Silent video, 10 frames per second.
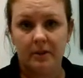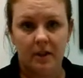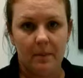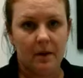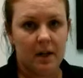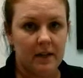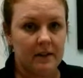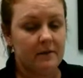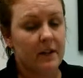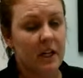for temporary
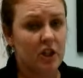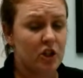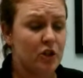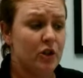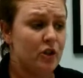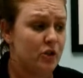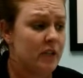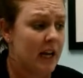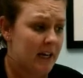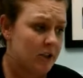identification, you can use
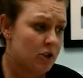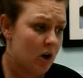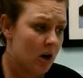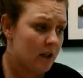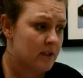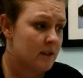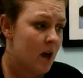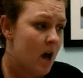cage cards.